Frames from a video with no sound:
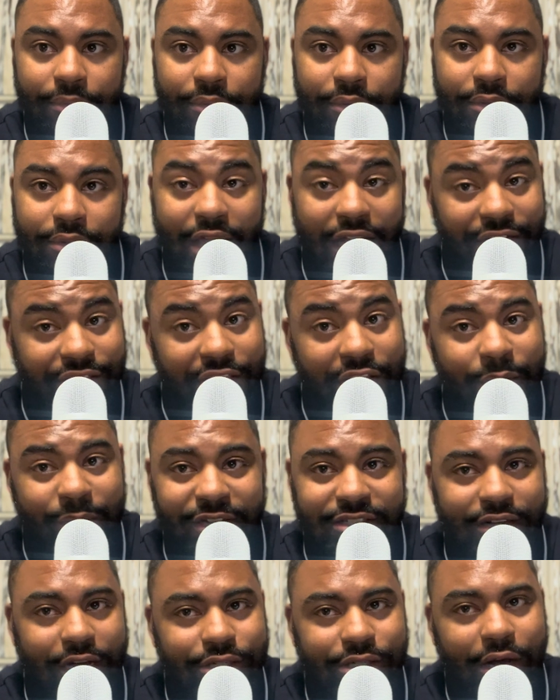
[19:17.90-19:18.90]
Now the thing
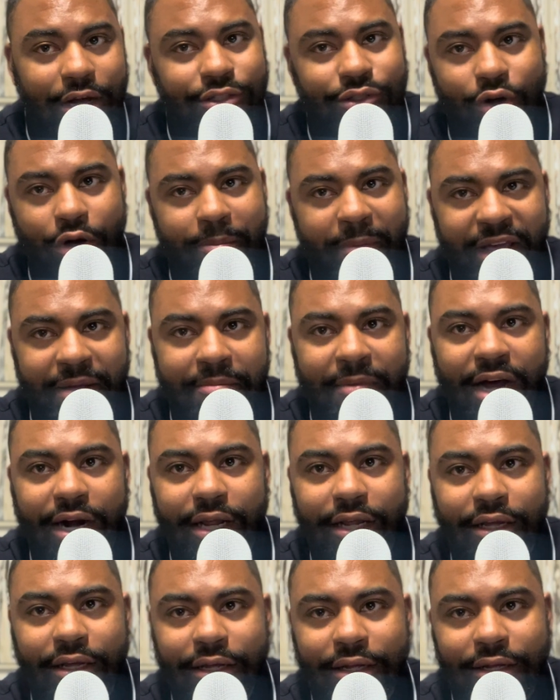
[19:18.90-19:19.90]
was, I was always gonna make
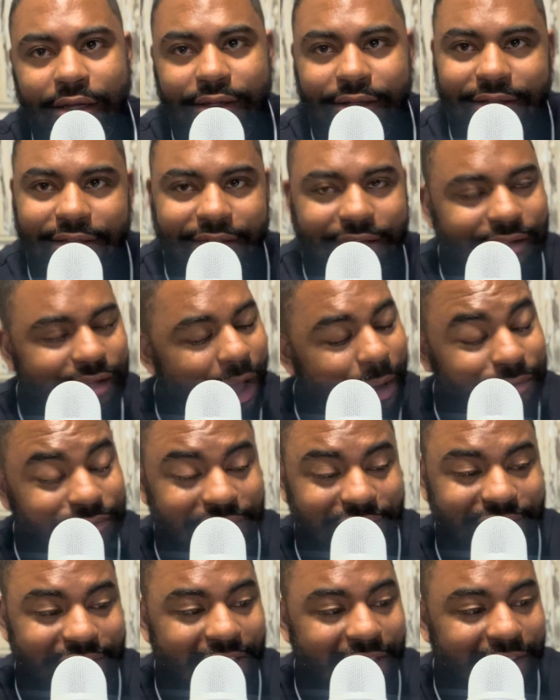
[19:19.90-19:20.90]
money. That was
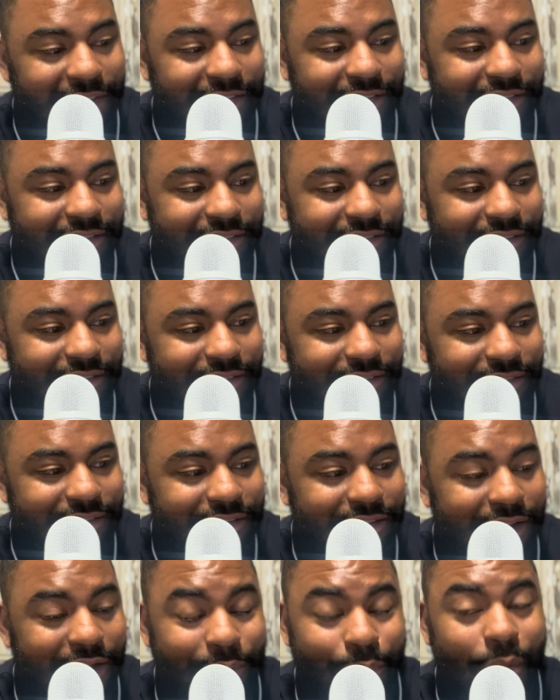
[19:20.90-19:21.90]
the thing.
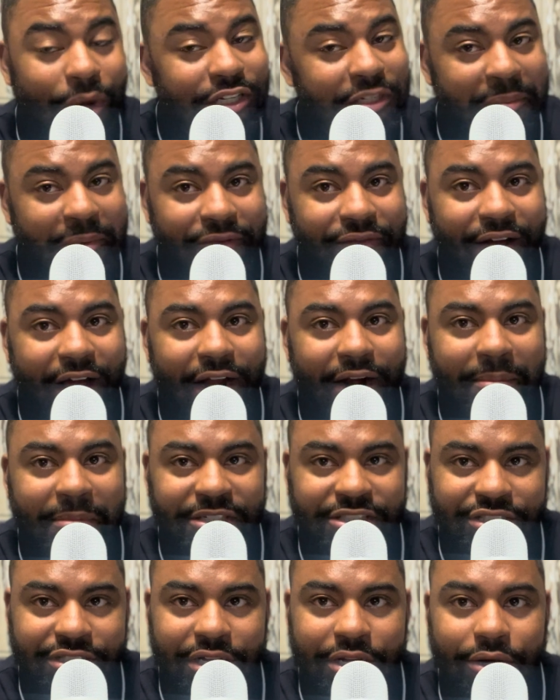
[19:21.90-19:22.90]
I was a provider,
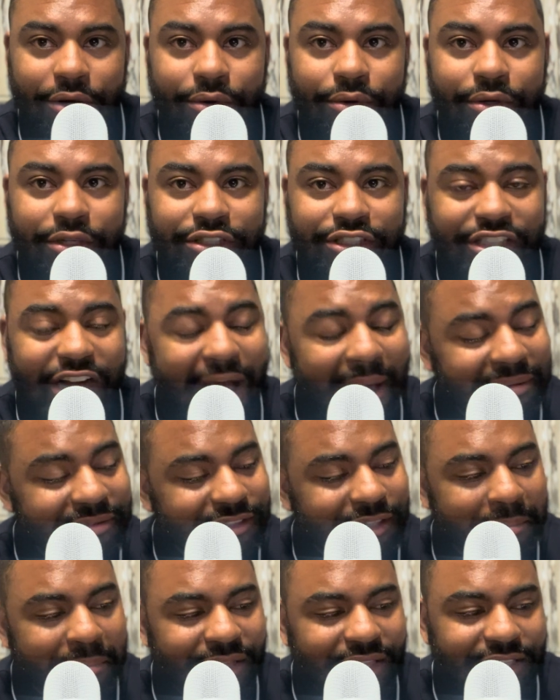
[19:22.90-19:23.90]
but still, job
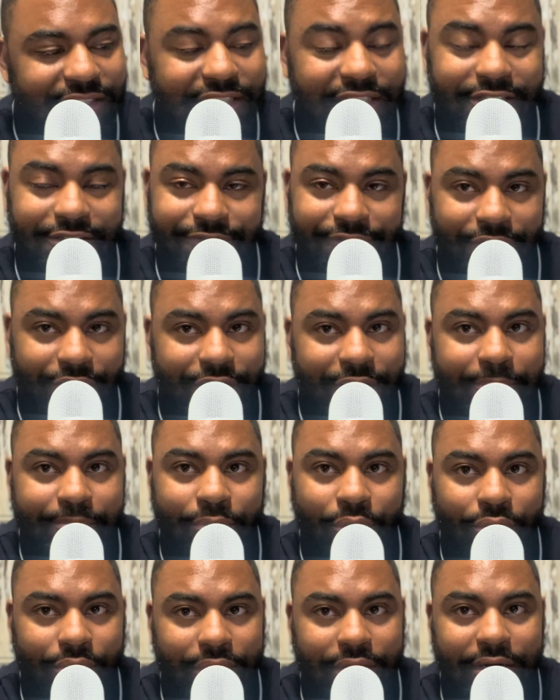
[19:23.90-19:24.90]
stability is a very
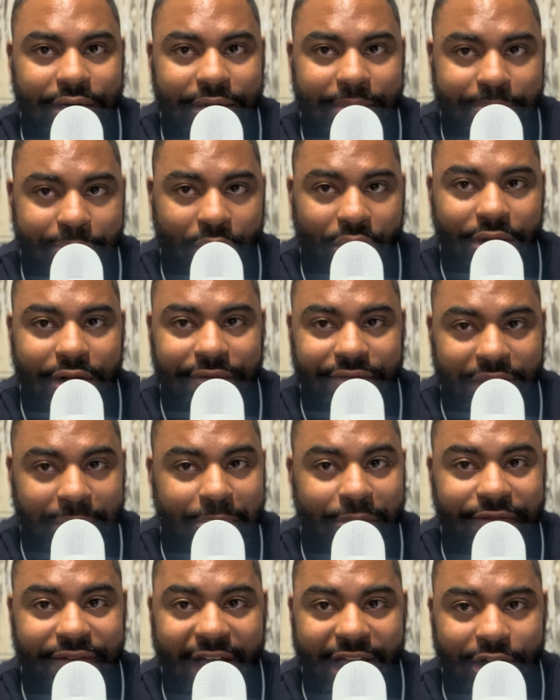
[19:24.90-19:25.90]
important part of the
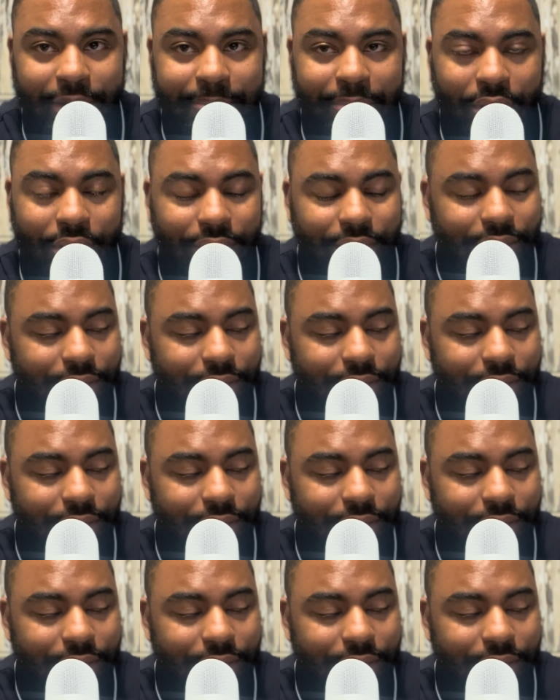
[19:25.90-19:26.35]
provider part.